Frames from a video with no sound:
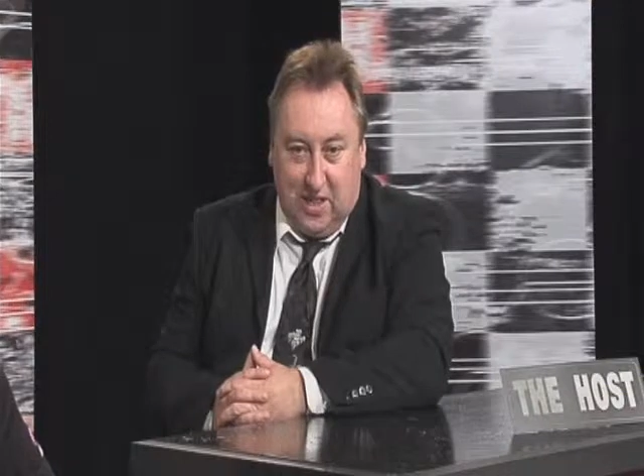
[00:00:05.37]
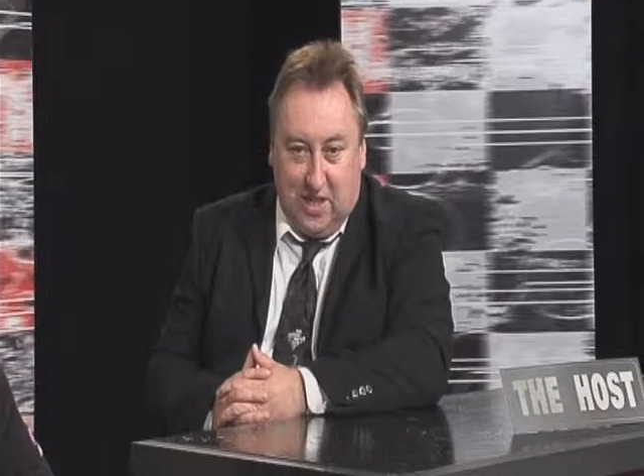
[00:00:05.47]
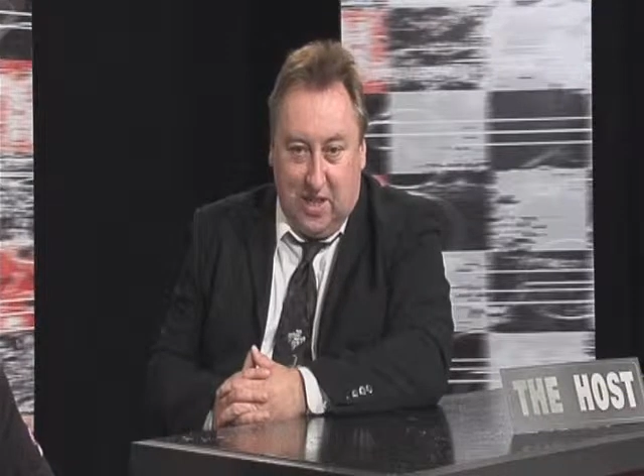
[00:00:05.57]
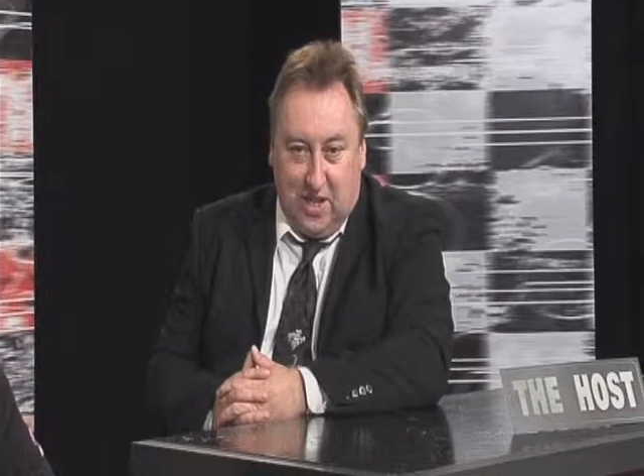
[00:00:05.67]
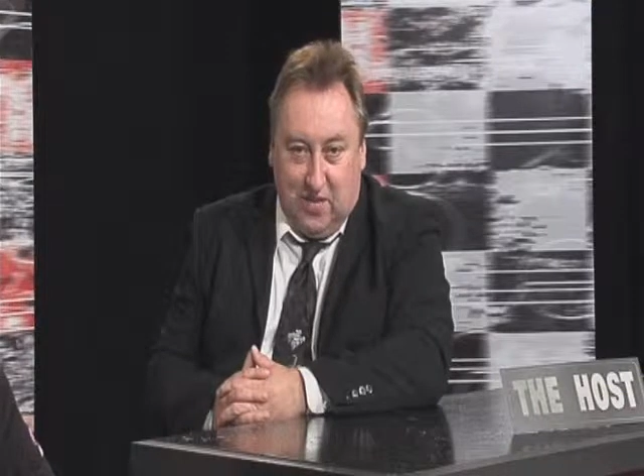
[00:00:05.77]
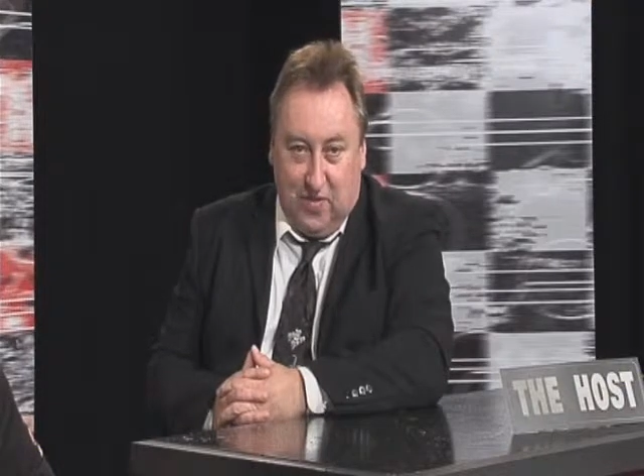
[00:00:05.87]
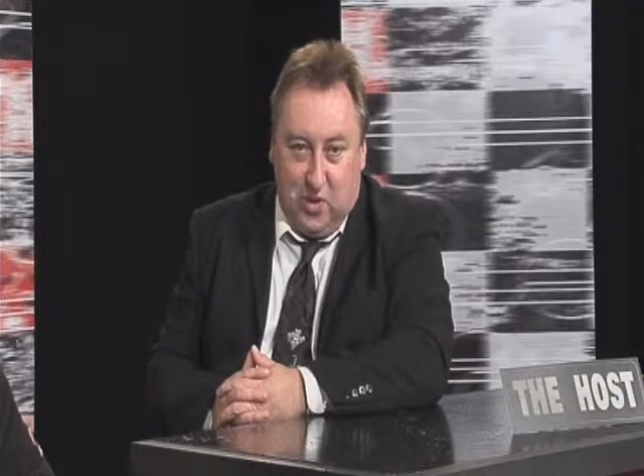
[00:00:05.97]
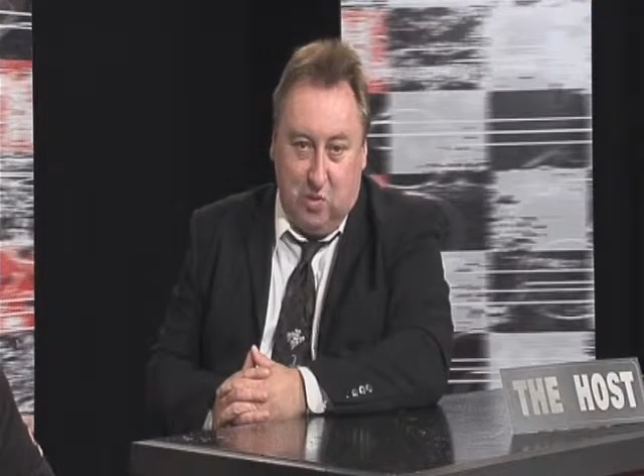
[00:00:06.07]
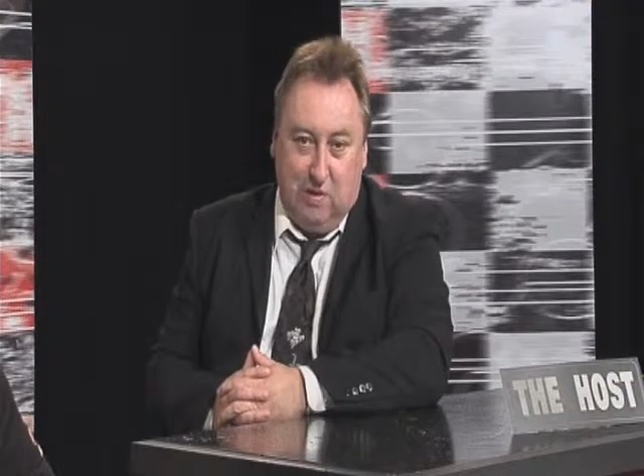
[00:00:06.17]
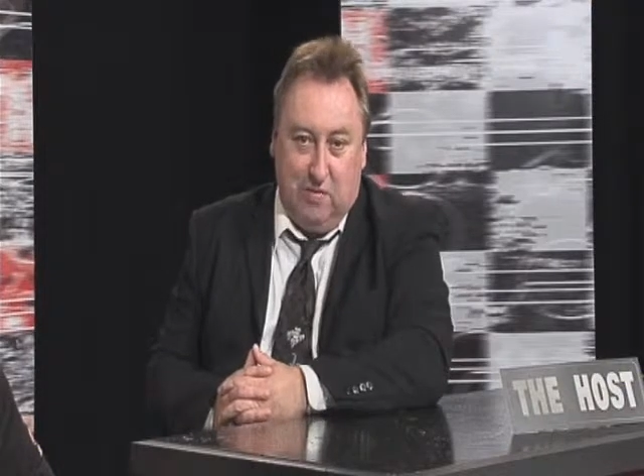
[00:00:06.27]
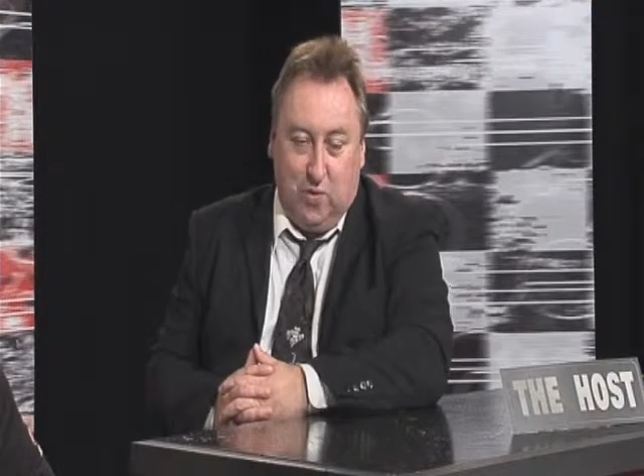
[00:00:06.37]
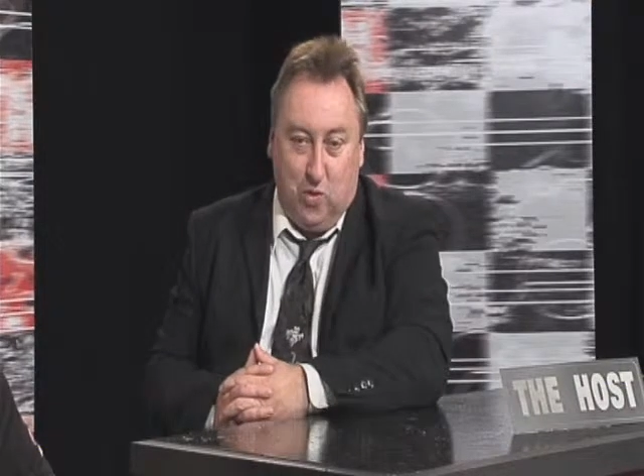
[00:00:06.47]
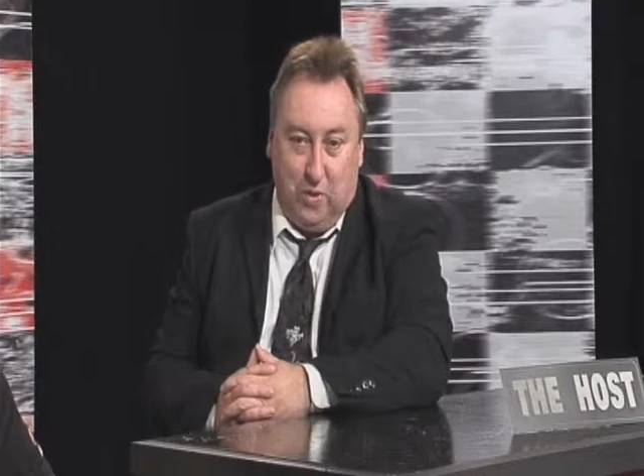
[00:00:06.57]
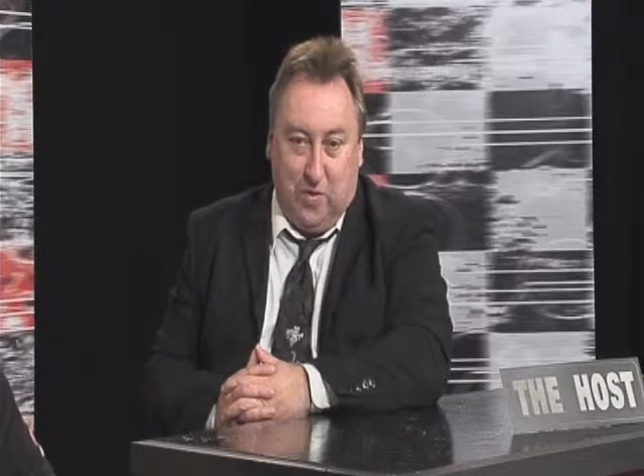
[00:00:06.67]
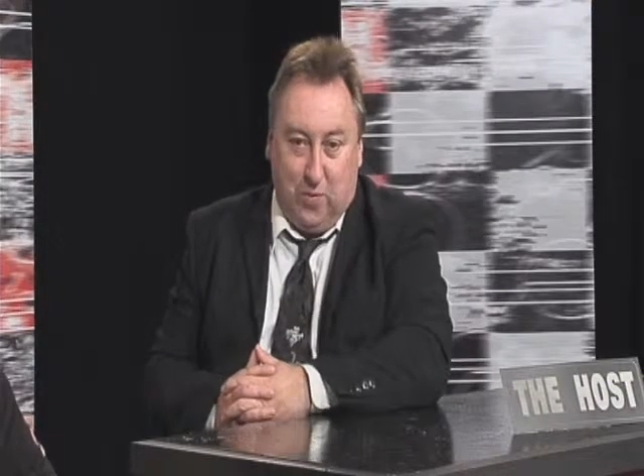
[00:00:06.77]
in this year's Victorian
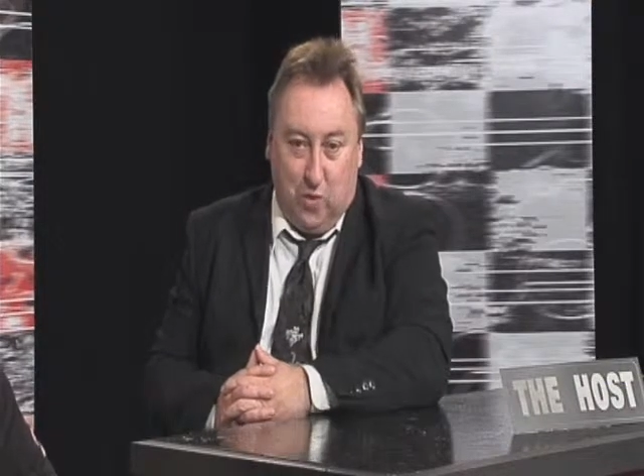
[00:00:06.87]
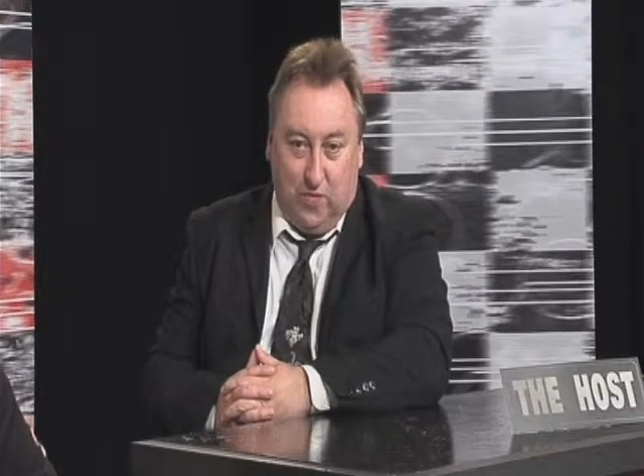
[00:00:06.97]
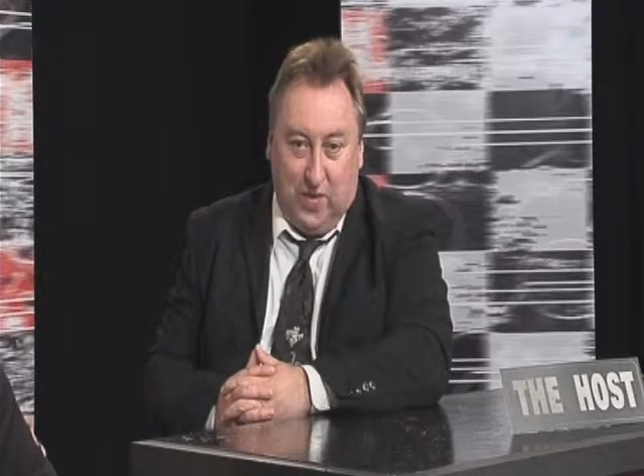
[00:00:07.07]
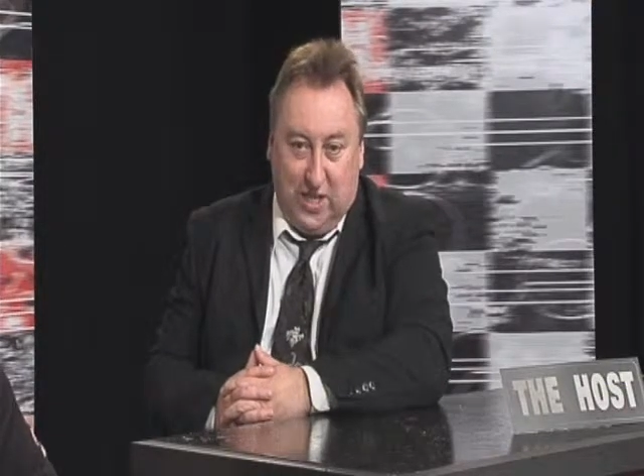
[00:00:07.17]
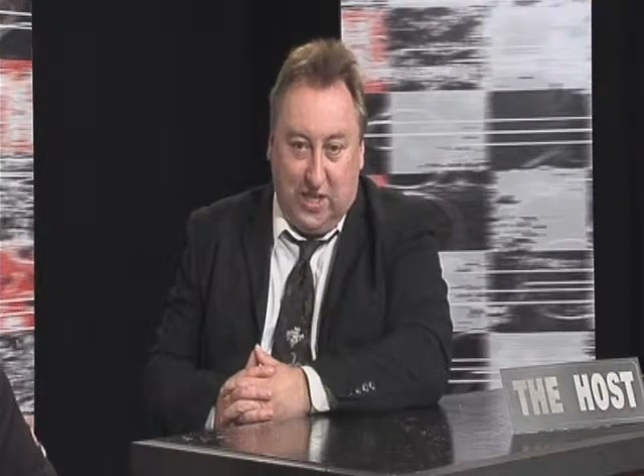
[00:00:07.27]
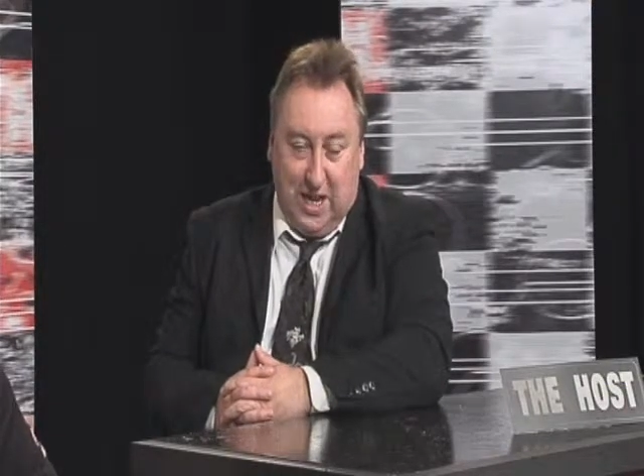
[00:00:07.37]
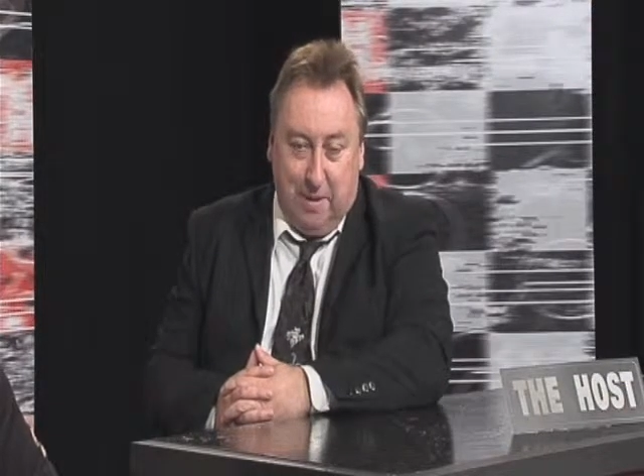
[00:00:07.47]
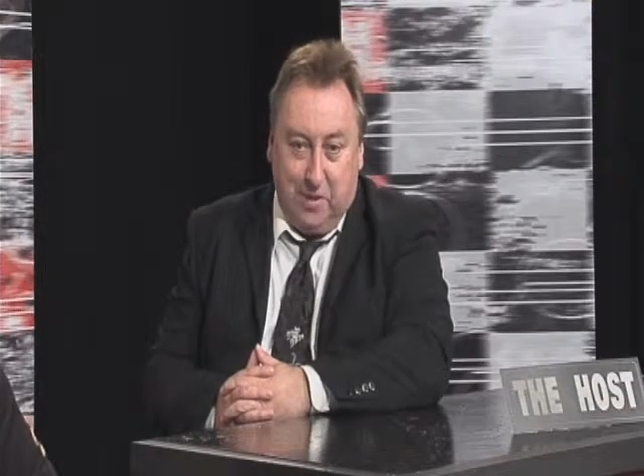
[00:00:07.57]
Formula Ford Fiesta Cup